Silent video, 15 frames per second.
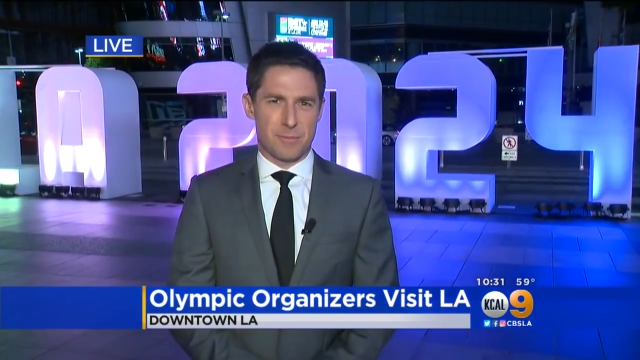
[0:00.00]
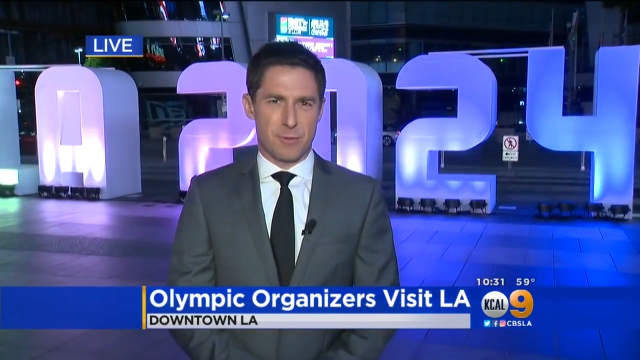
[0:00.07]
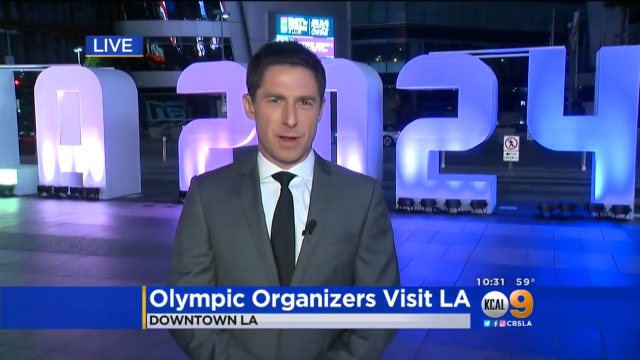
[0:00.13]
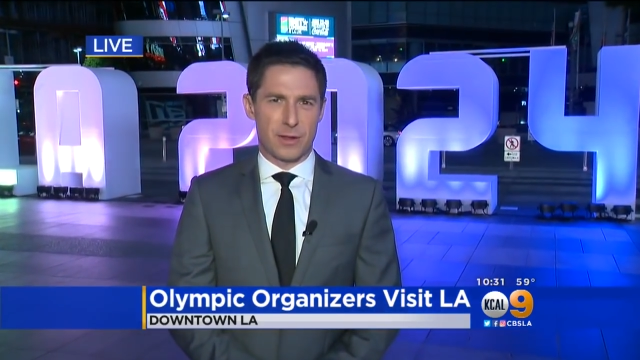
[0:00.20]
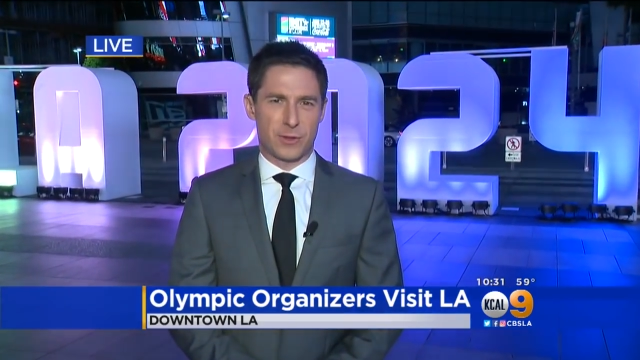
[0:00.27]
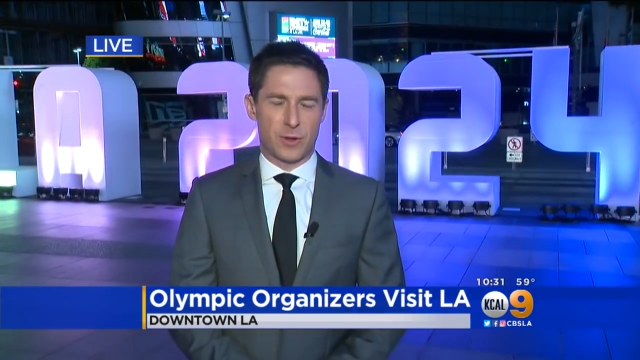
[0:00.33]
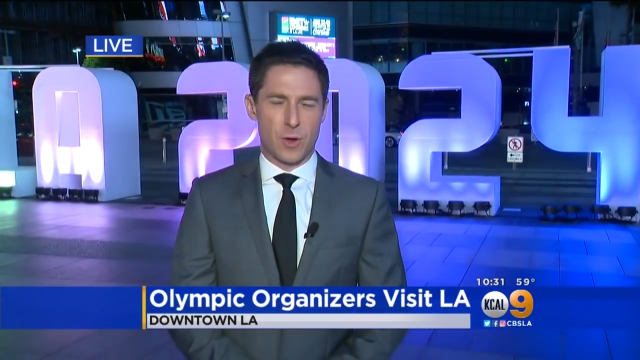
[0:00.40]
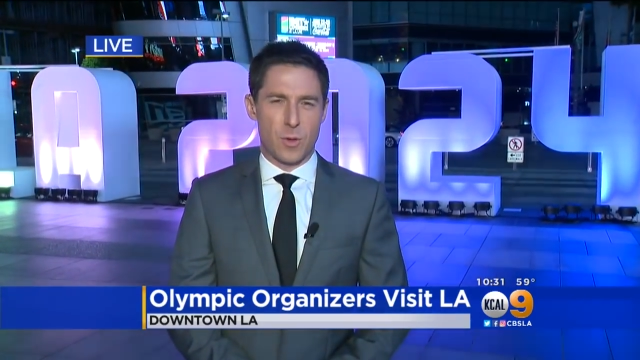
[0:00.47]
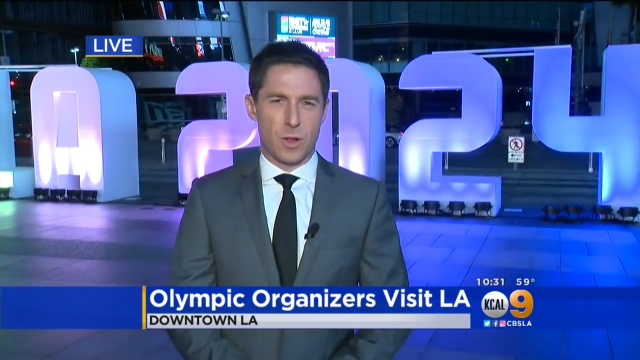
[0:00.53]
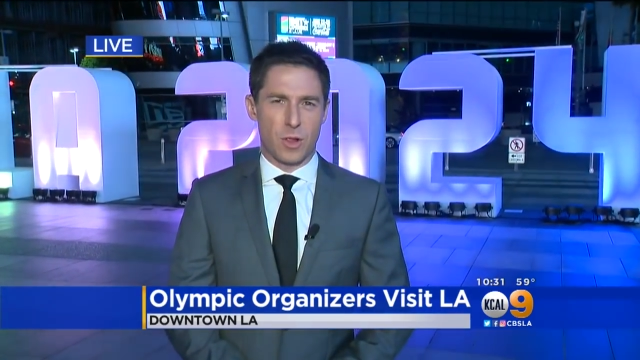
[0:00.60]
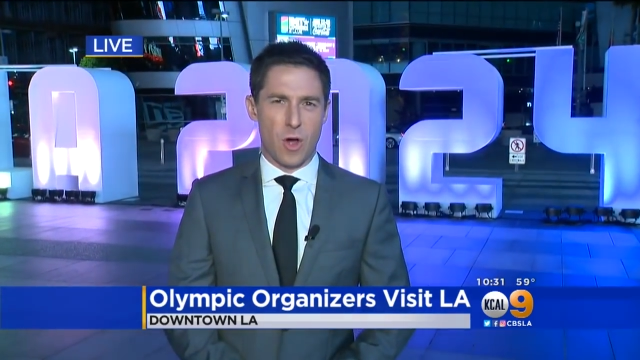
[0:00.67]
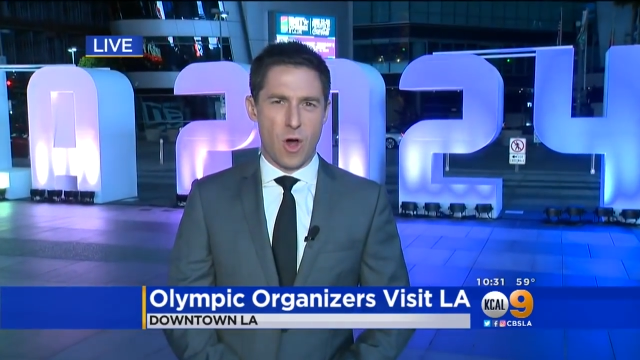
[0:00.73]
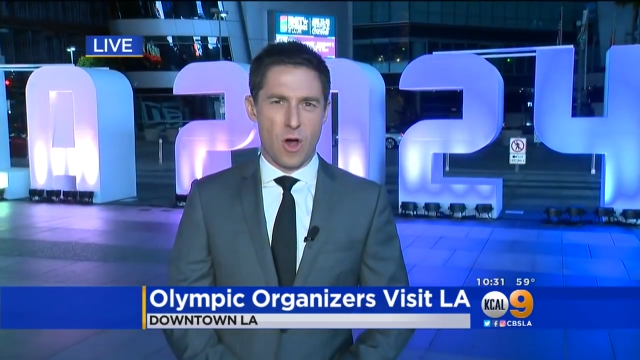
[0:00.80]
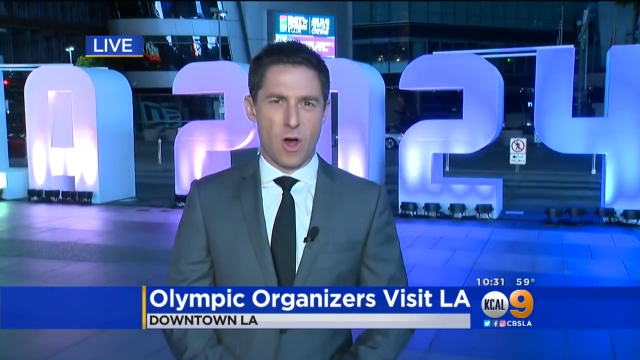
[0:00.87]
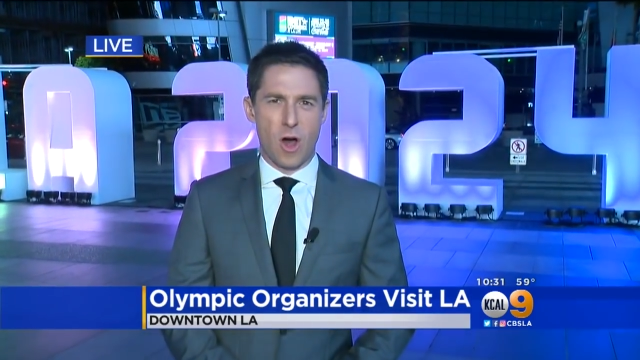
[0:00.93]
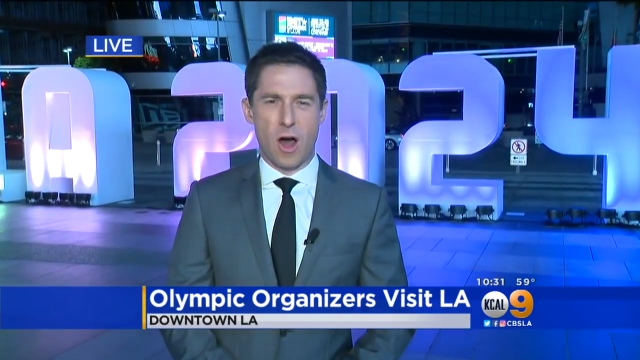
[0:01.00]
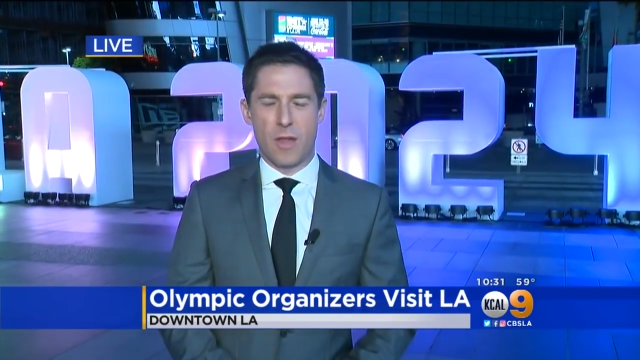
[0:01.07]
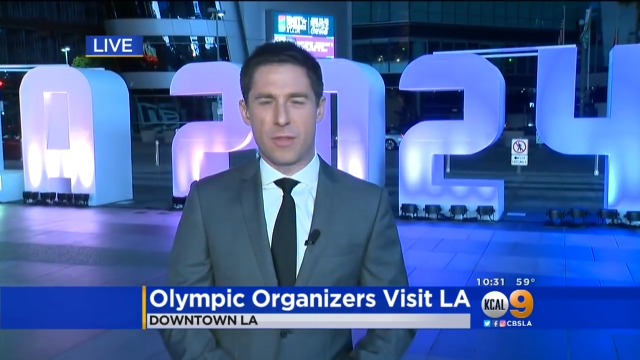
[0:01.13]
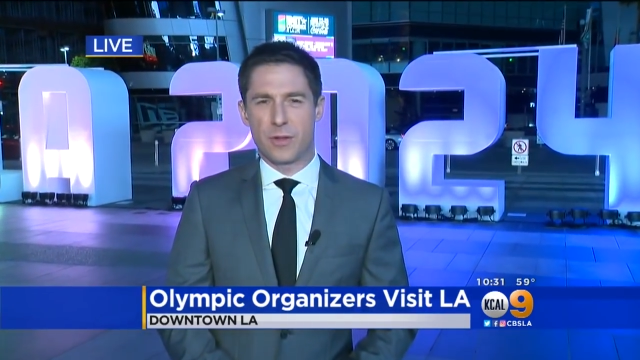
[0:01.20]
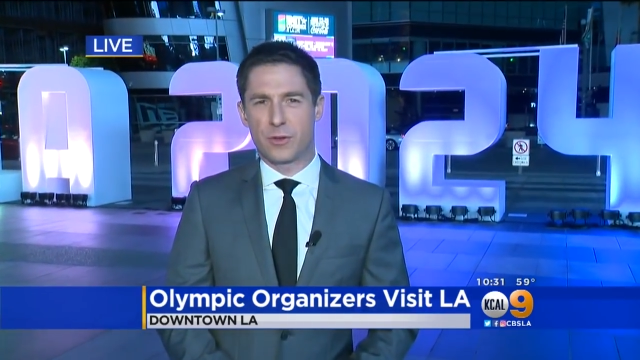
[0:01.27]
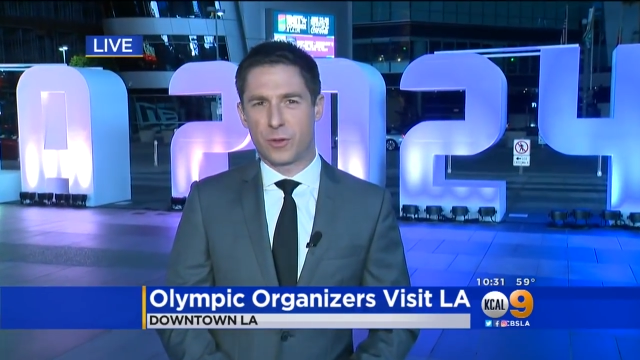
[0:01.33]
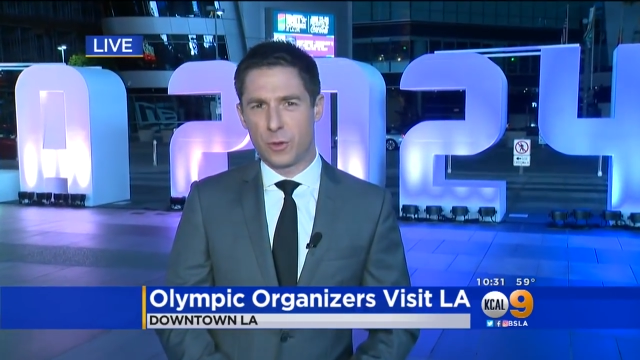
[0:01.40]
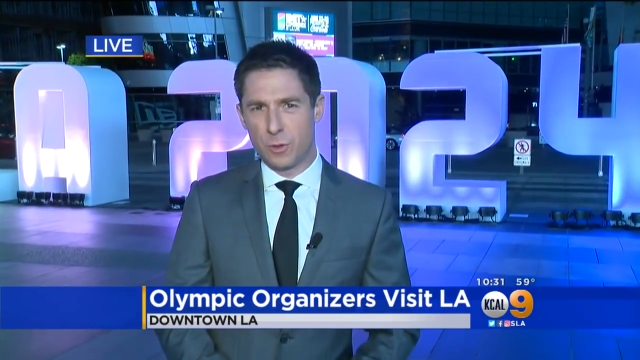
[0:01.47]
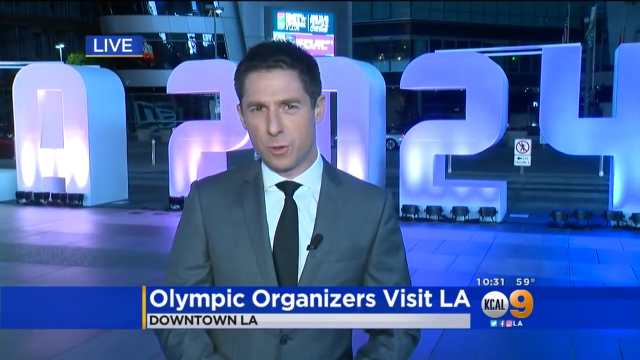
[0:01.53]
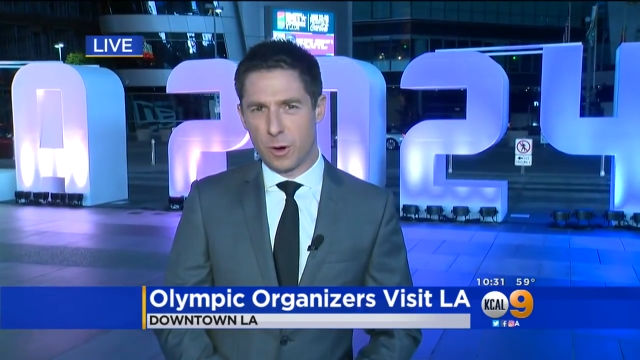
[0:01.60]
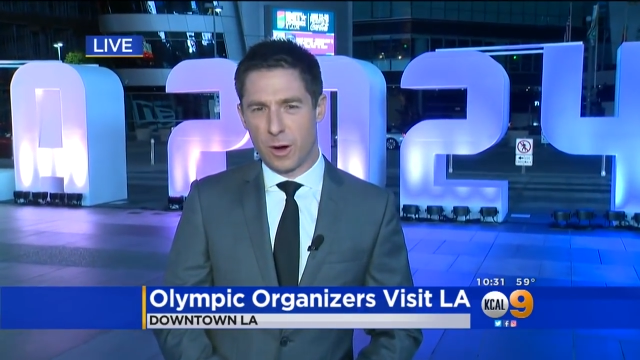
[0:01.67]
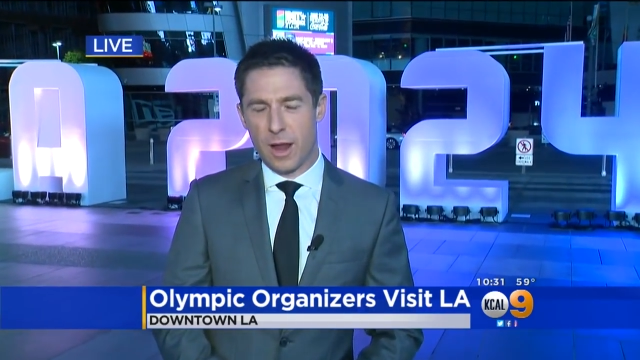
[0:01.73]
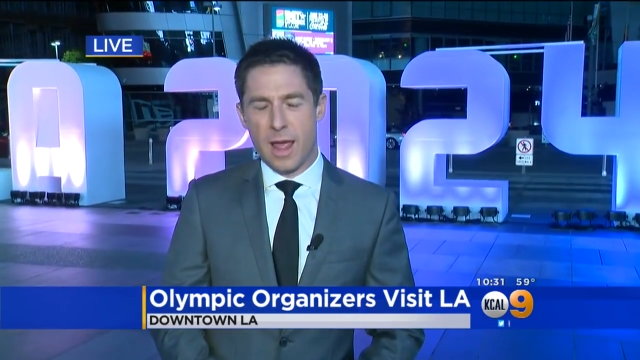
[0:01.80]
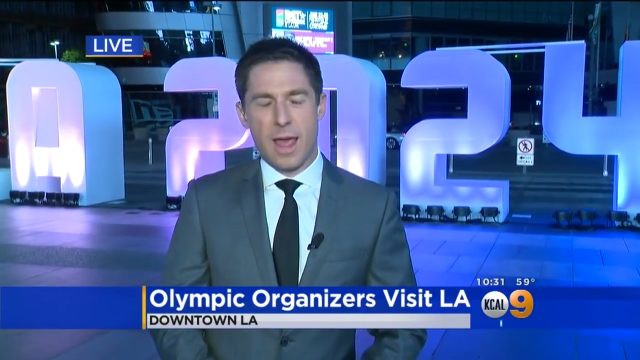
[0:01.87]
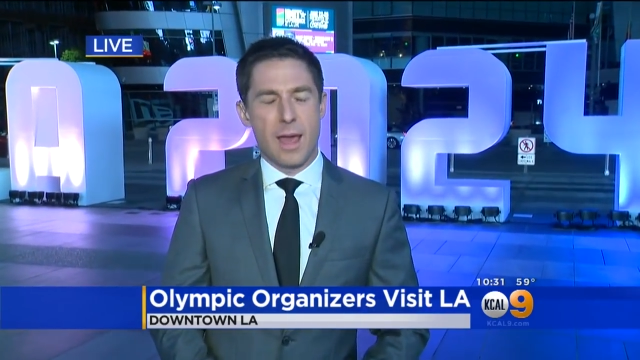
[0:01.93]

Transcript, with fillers: the press go along on the tour.